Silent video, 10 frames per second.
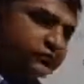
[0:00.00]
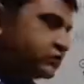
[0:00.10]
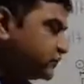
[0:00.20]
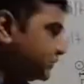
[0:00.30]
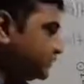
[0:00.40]

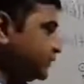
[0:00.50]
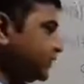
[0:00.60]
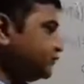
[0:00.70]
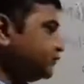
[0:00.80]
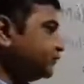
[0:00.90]
6
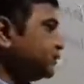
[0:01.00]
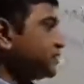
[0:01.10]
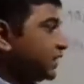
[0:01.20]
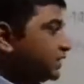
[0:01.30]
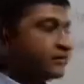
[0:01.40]
p.m.
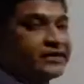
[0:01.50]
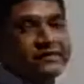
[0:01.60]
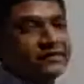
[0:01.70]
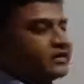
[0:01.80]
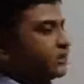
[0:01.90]
and
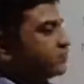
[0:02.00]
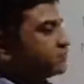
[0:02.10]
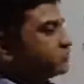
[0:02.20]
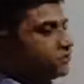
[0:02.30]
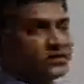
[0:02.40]
then
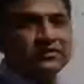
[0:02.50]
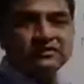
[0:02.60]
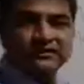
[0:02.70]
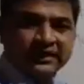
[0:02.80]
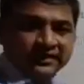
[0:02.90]
at 12
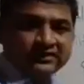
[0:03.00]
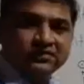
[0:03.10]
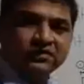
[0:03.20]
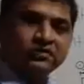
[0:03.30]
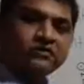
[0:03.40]
night
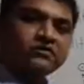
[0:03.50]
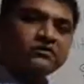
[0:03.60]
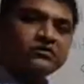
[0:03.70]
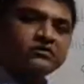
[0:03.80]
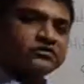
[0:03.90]
or
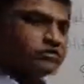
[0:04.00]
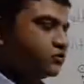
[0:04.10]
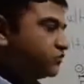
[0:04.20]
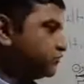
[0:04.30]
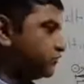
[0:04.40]

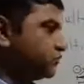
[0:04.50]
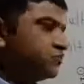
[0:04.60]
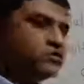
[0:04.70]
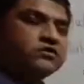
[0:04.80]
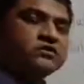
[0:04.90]
00
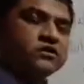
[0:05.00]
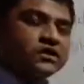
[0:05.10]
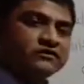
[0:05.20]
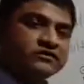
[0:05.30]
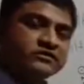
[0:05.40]

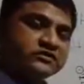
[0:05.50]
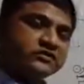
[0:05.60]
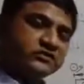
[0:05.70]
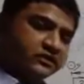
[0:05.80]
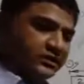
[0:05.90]

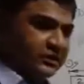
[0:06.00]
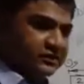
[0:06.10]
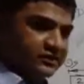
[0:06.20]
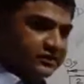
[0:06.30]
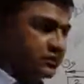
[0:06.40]
hours
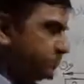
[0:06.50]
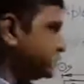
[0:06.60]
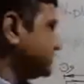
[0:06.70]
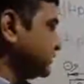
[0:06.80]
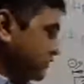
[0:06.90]
night.
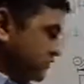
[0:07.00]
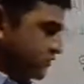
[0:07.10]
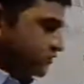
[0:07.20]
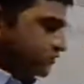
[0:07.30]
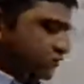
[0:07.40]

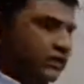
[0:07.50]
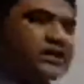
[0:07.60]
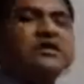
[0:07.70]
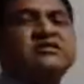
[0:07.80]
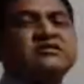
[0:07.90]
So
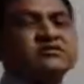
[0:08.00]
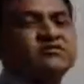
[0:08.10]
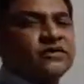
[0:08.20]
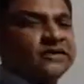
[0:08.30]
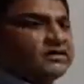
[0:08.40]
this is a
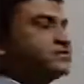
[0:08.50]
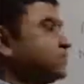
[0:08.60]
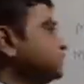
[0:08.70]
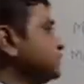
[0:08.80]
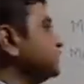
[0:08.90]
one
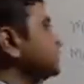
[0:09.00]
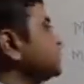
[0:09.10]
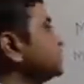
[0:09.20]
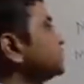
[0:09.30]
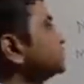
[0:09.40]
example
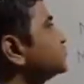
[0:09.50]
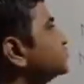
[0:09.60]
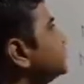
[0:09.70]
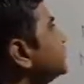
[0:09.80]
to